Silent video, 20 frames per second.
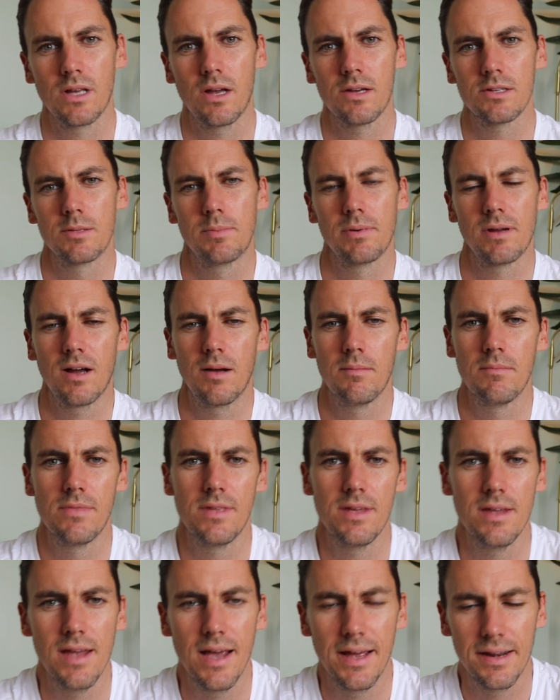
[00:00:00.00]
asked to become
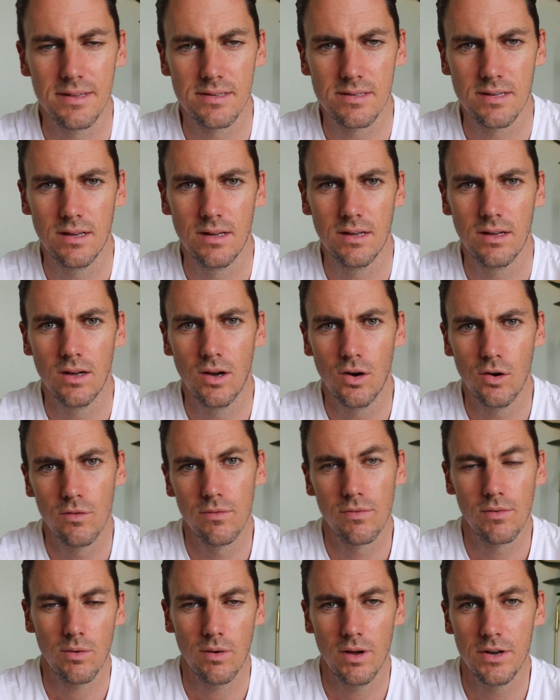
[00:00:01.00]
the editor
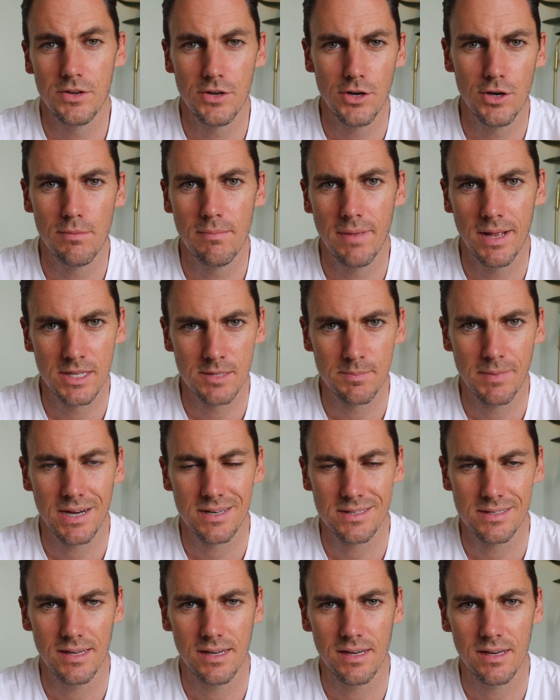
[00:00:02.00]
of quite a new men's
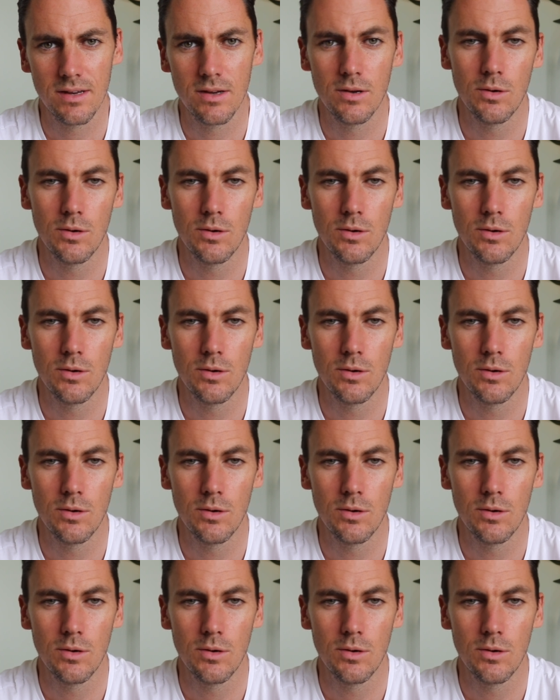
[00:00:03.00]
magazine